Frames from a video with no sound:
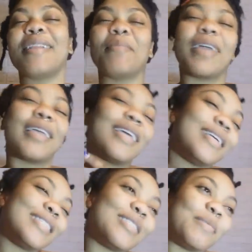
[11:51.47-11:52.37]
And he might
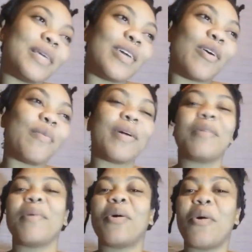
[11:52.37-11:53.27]
kiss me up, and
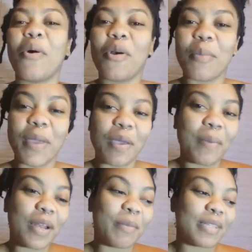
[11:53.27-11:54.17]
he might hug me
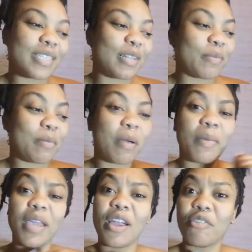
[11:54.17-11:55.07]
up, and he might tell me,
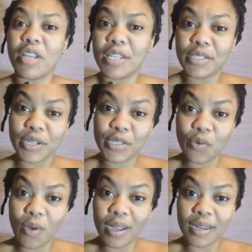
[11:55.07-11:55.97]
"Mommy, you're really
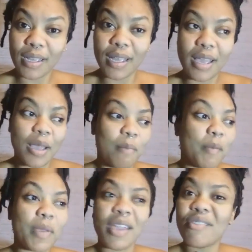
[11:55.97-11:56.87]
31.
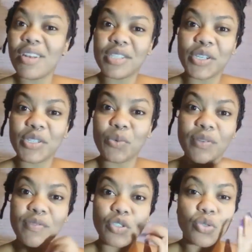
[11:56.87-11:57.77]
Mommy, you're really
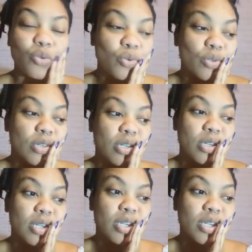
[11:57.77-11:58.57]
31 for true.